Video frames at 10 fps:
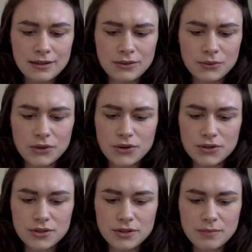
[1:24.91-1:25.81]
Oh God,
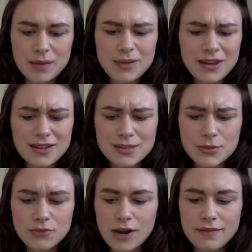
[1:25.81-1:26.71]
maybe Gertie
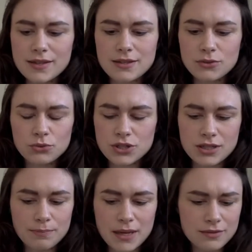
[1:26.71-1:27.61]
was right and this is all
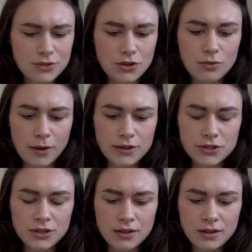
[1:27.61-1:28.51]
just a bit too much.